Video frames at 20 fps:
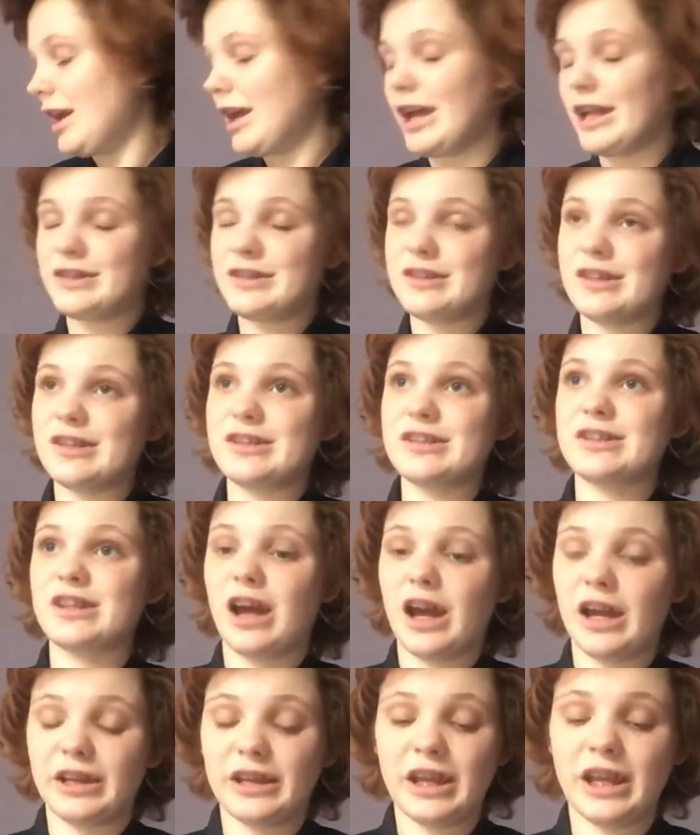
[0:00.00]
It's
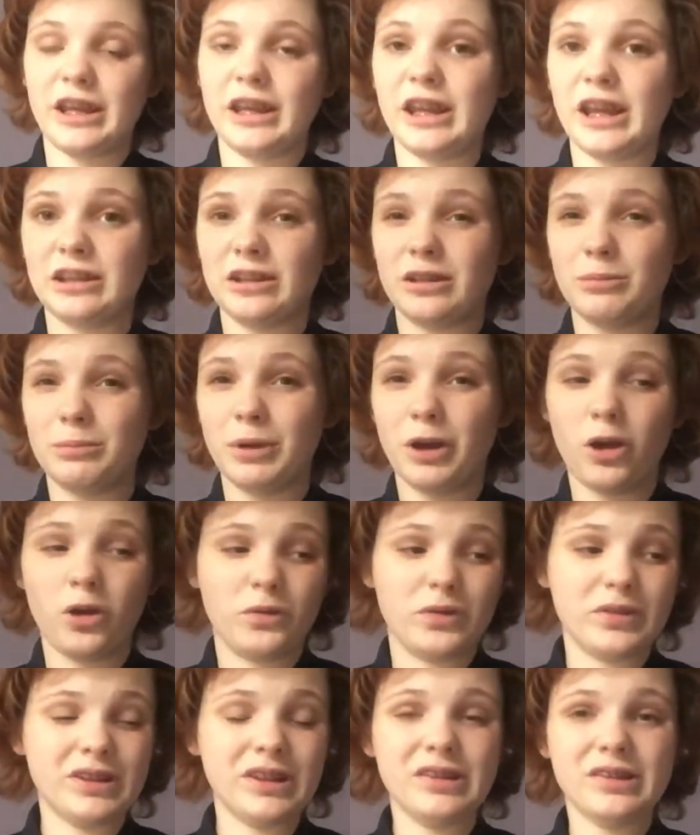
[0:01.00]
just I can get a little bit
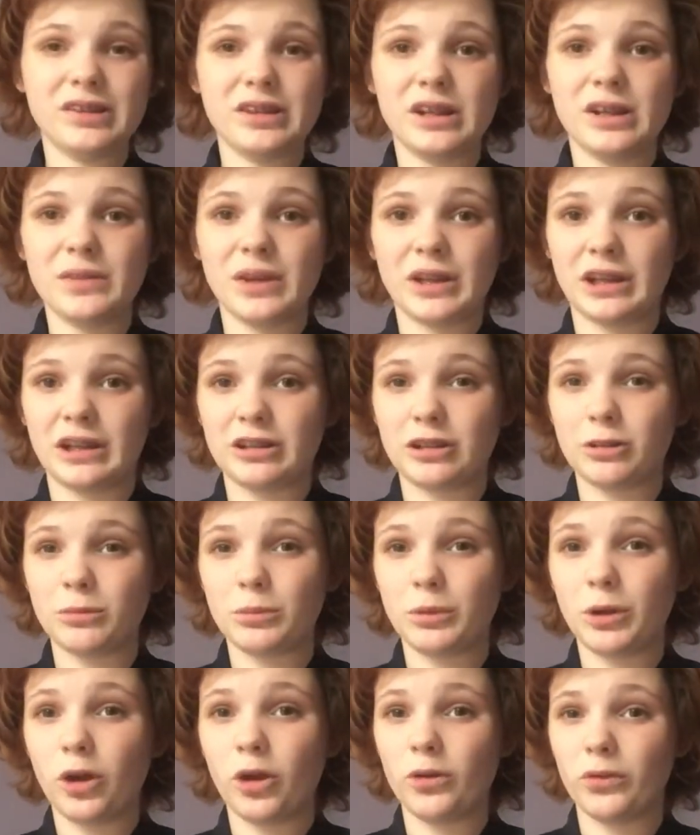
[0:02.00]
oversensitive and a little
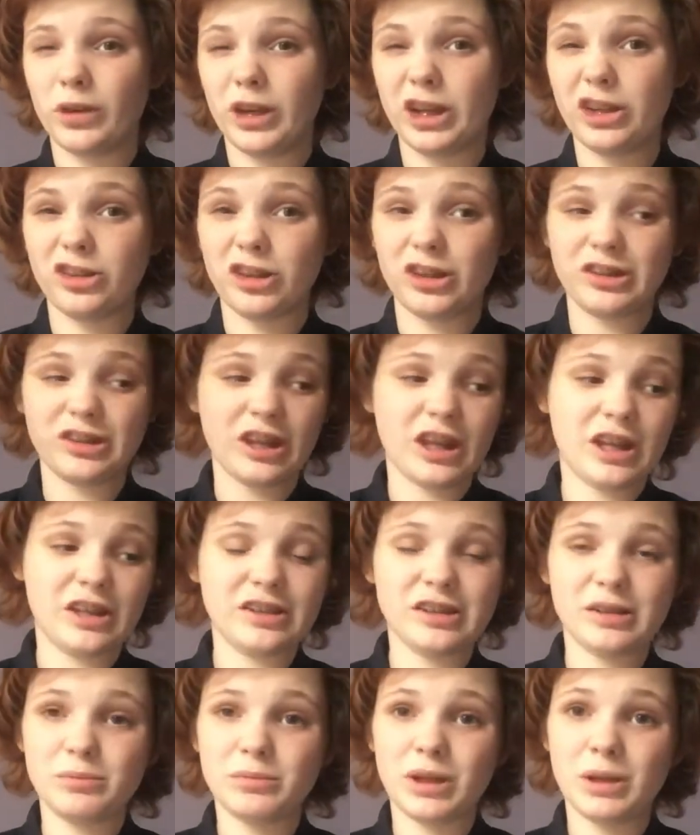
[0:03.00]
bit over anxious, and
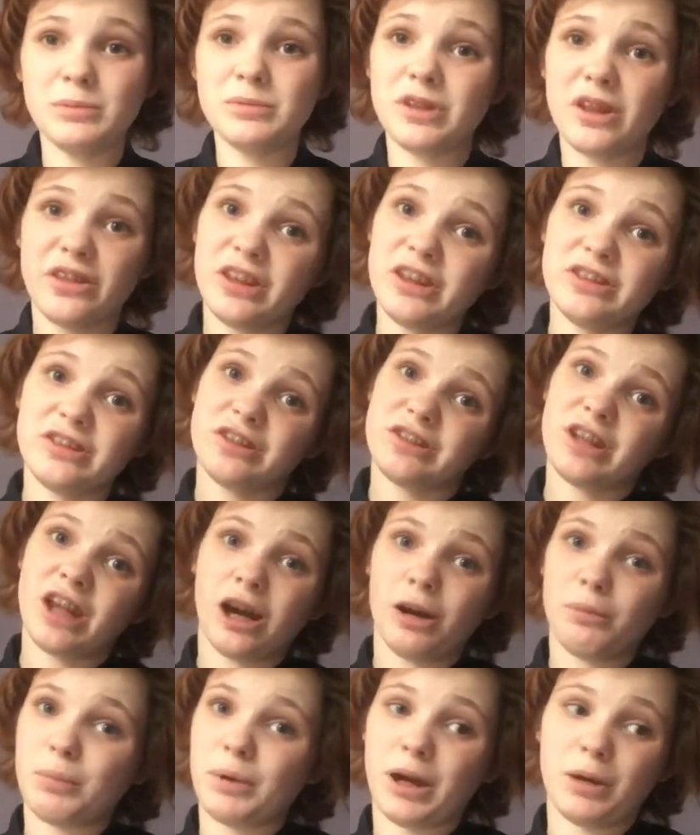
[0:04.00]
sometimes these just
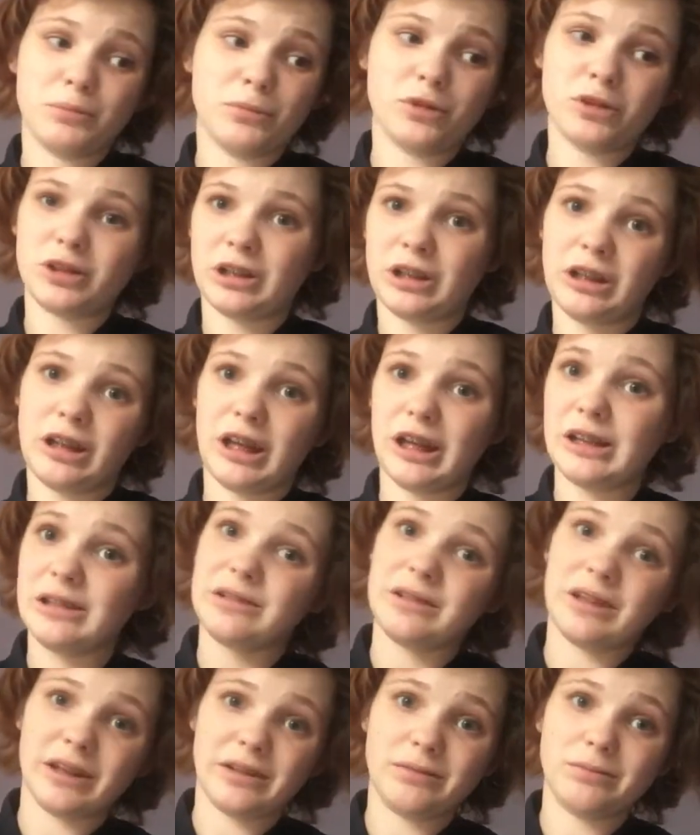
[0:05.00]
help. I'm not gonna lie.
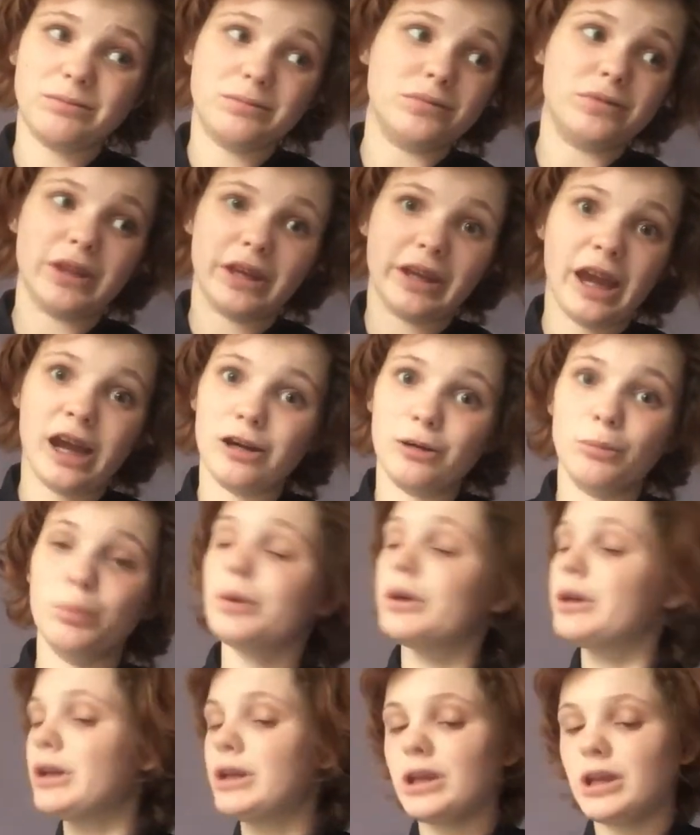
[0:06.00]
They they help,
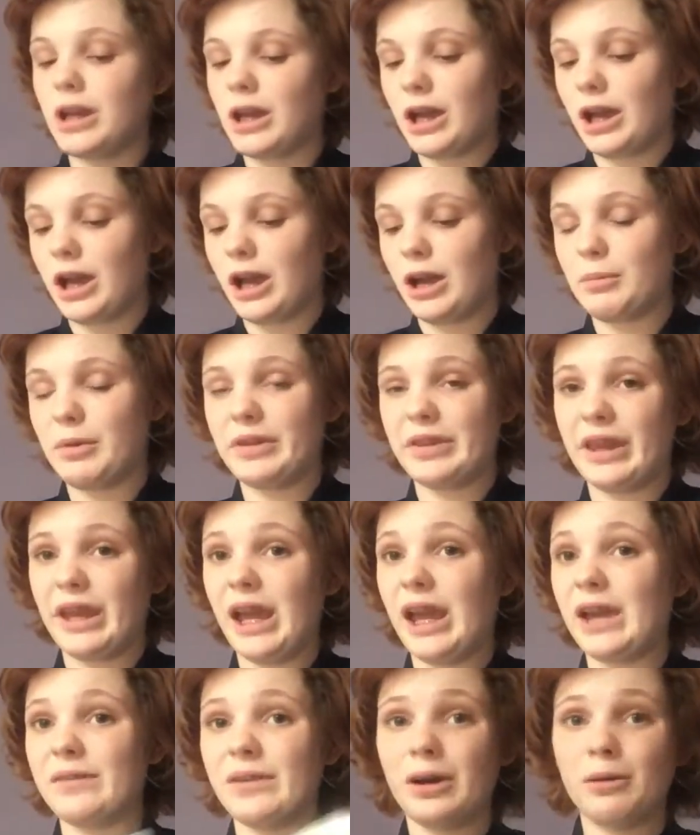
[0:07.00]
um, and they
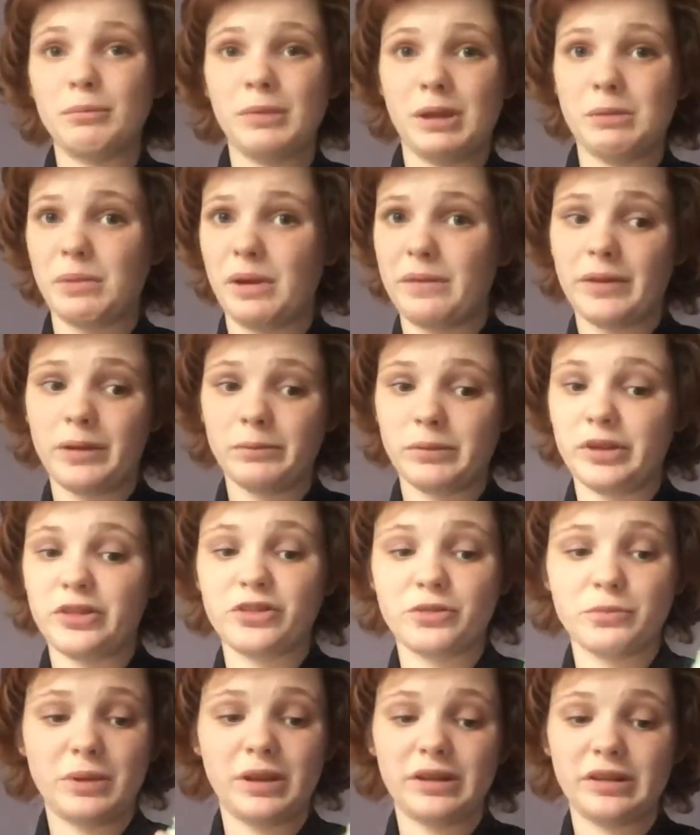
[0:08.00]
have helped me and my family
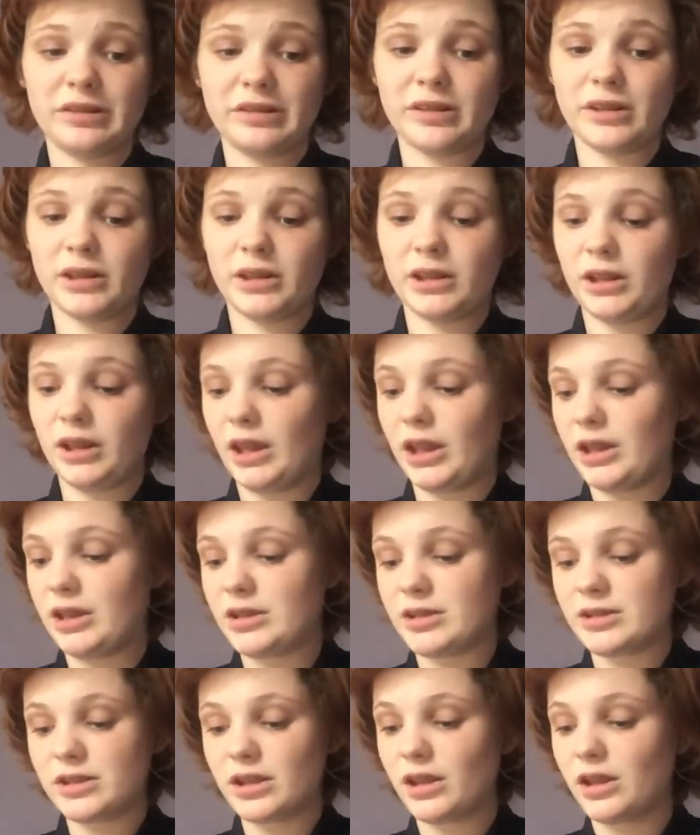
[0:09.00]
tremendously.
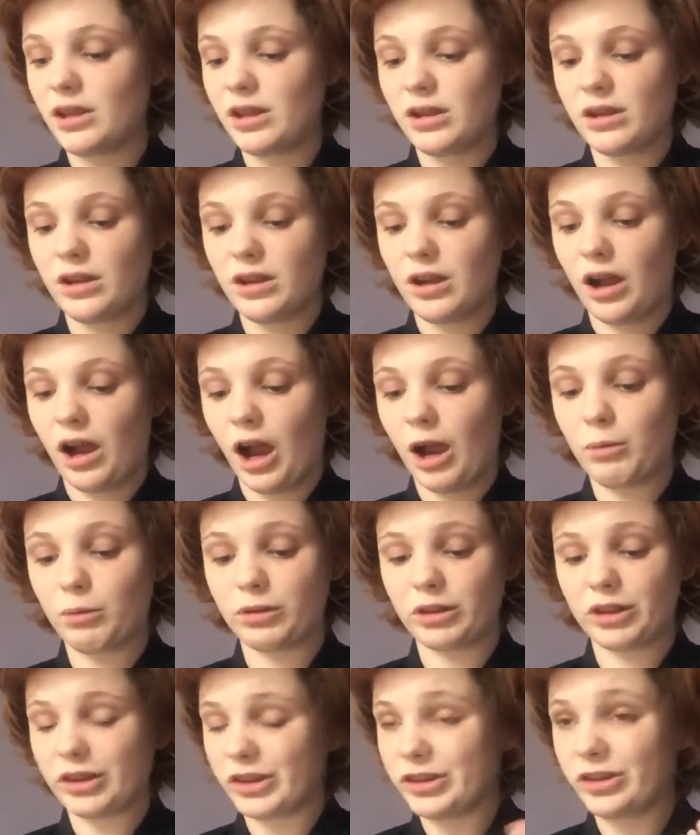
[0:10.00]
And I
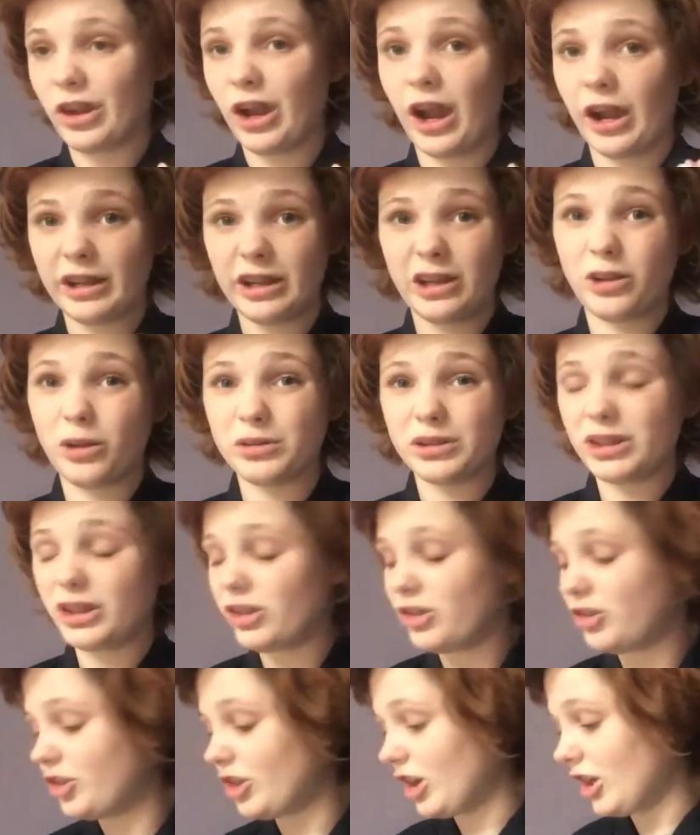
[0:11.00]
want a tiny
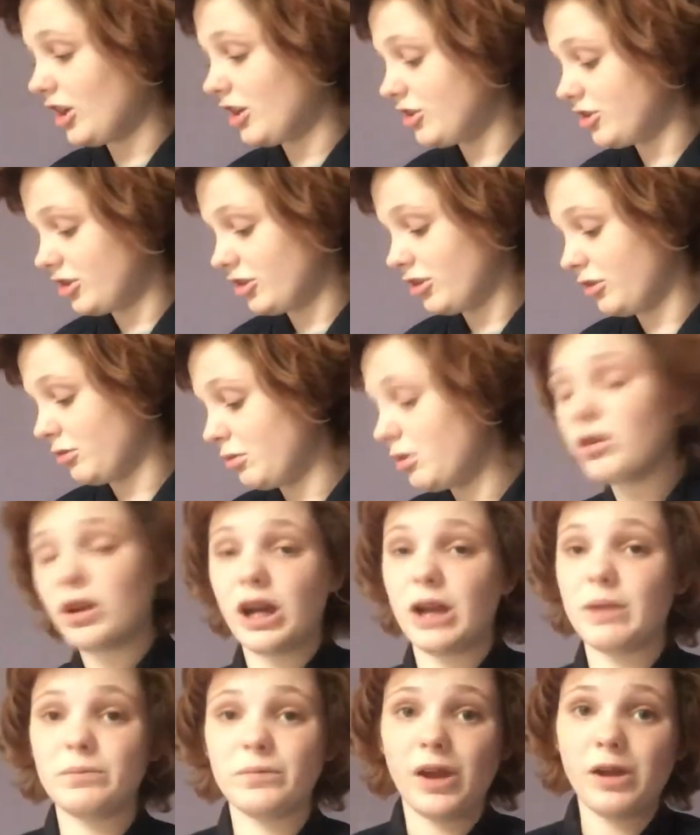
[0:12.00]
dosage, and you know what?
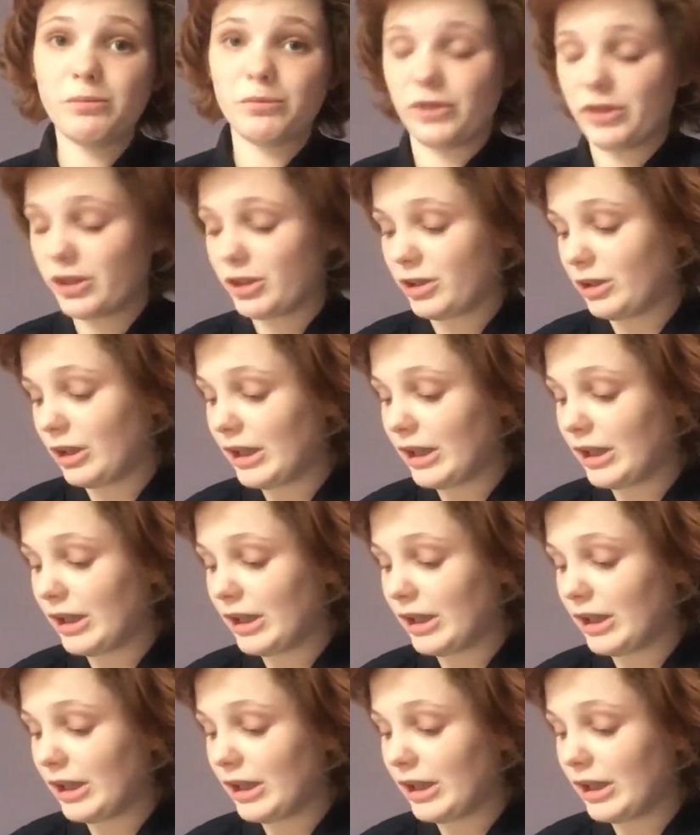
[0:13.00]
I'm fine with it.